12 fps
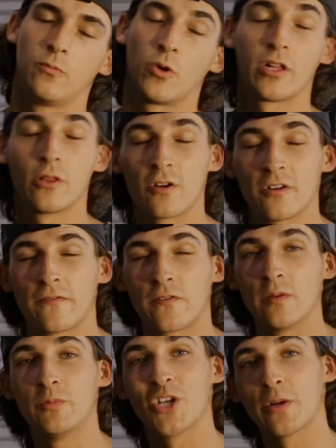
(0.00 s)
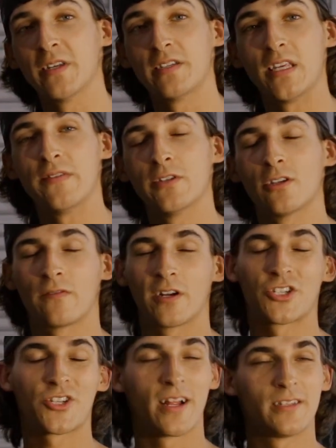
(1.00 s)
What I learned from Jeremy Stevens over at
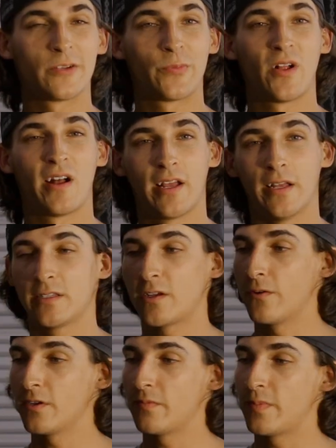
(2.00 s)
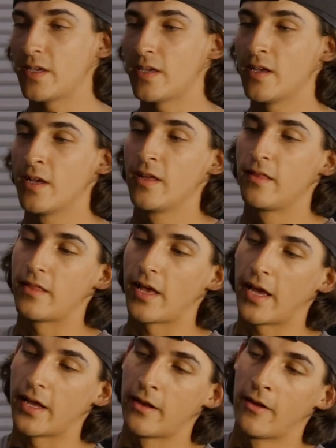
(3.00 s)
Shine Supply is going to be
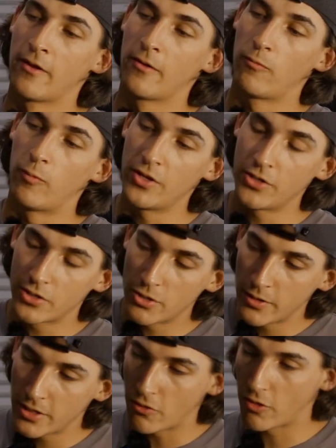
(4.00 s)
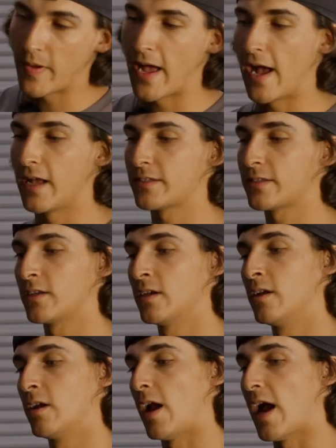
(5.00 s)
that when you're doing your pass,
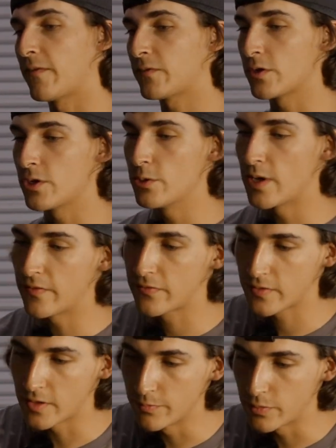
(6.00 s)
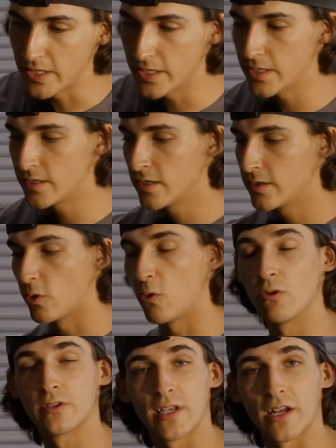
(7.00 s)
after you have completed the
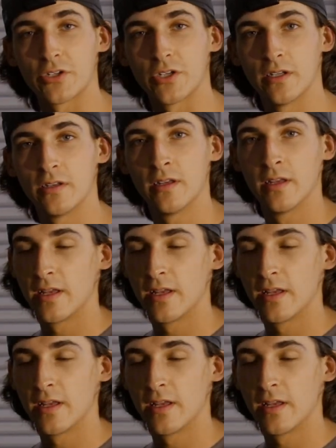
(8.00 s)
whole section,